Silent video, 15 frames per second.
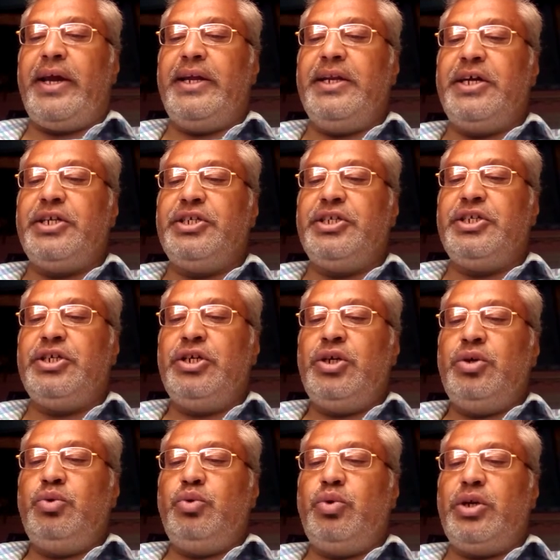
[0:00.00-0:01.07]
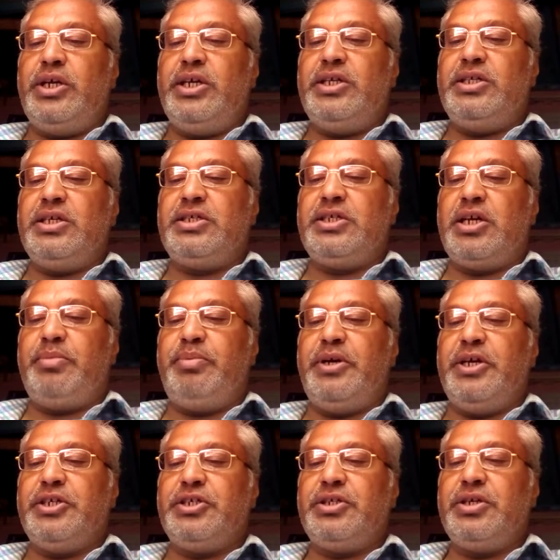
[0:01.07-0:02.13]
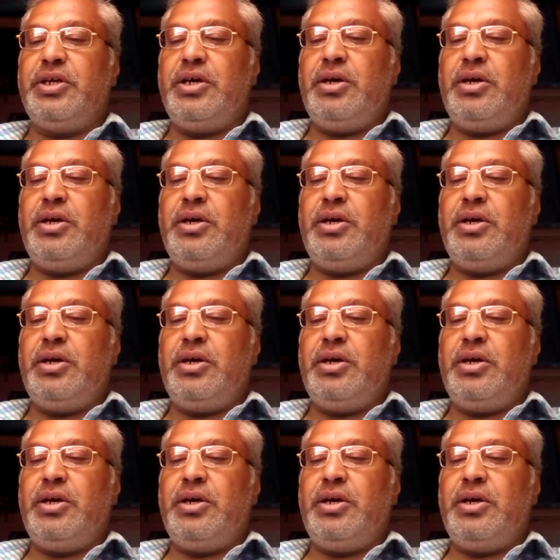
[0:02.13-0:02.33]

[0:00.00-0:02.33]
energy to reach the surface,